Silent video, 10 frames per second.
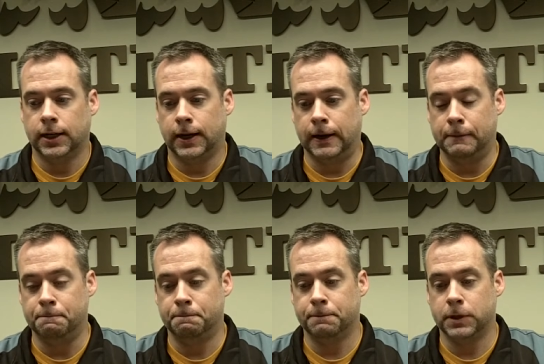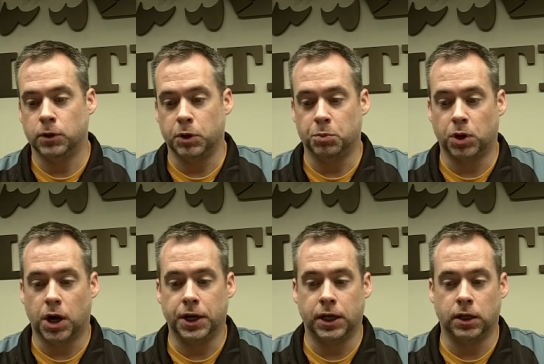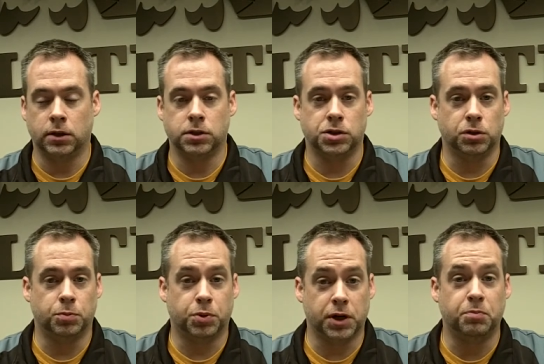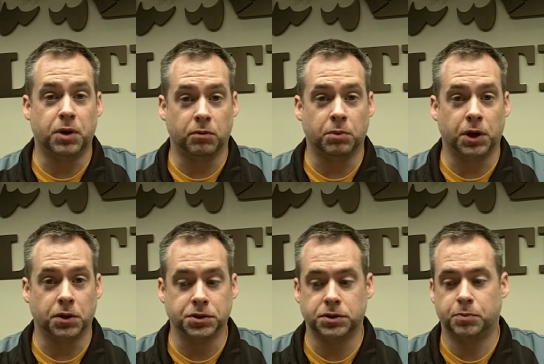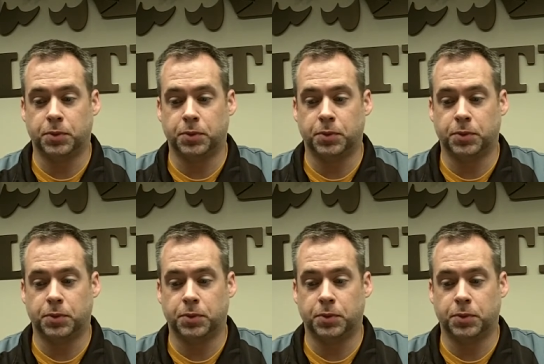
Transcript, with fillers: Um, and we brought in two pretty big middles,